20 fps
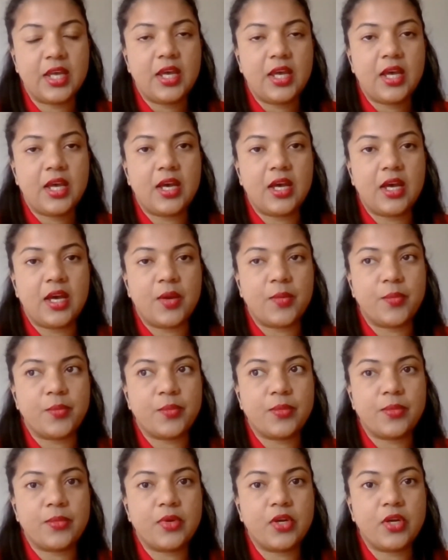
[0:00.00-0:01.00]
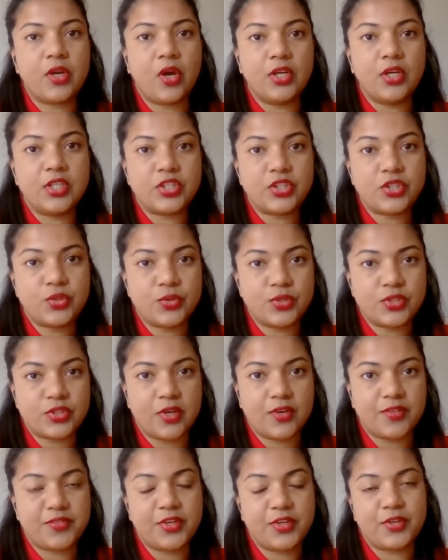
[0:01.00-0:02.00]
on issues
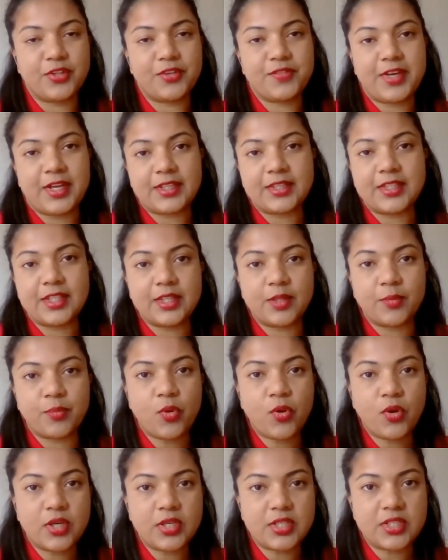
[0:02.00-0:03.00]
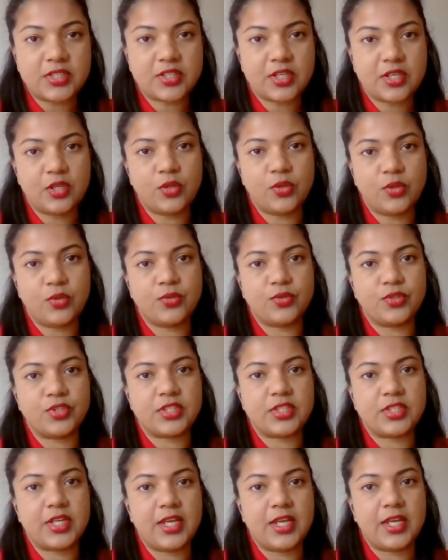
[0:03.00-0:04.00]
of, the fact that the border is
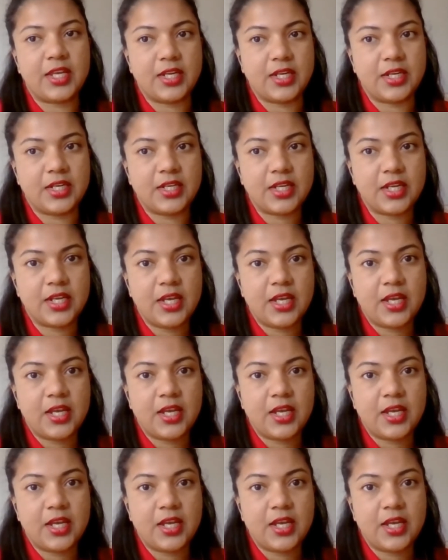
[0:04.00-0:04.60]
closed and,